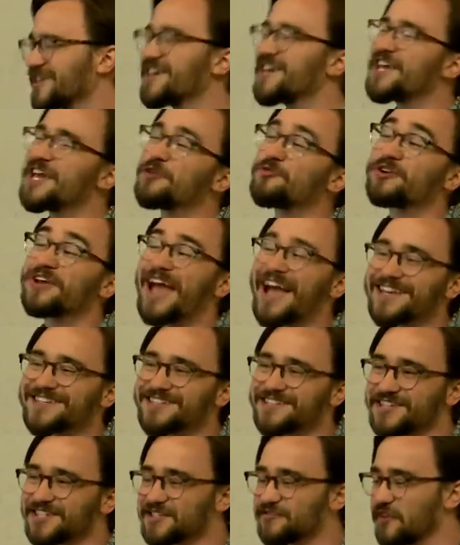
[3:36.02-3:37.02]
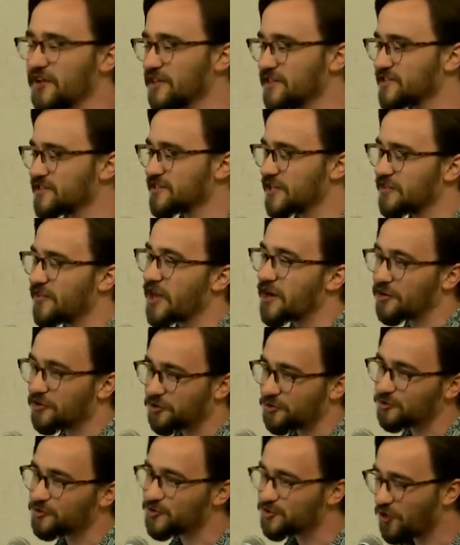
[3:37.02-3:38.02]
it reacts to these events, and that
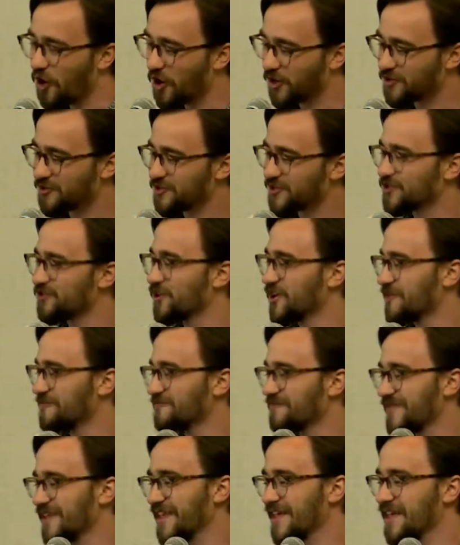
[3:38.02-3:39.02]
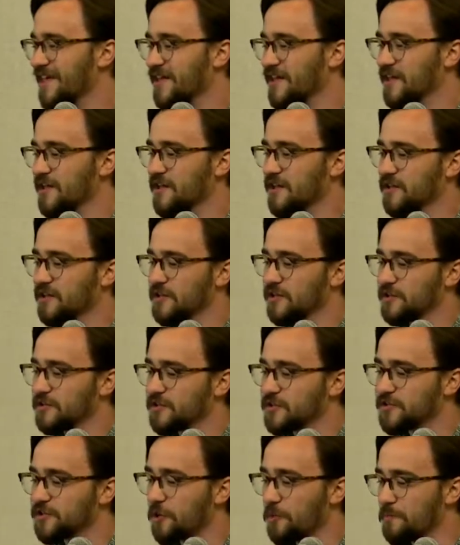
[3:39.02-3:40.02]
includes drawing to the screen.
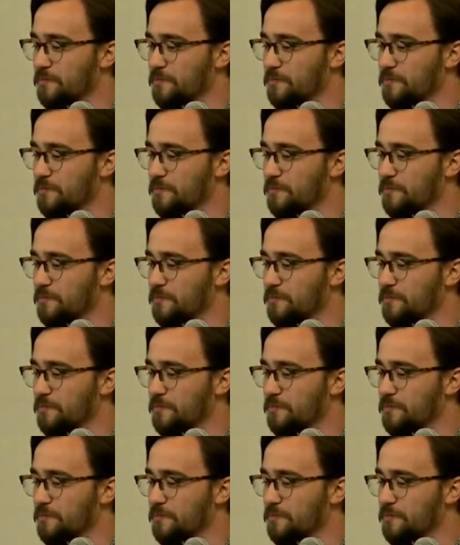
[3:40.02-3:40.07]
So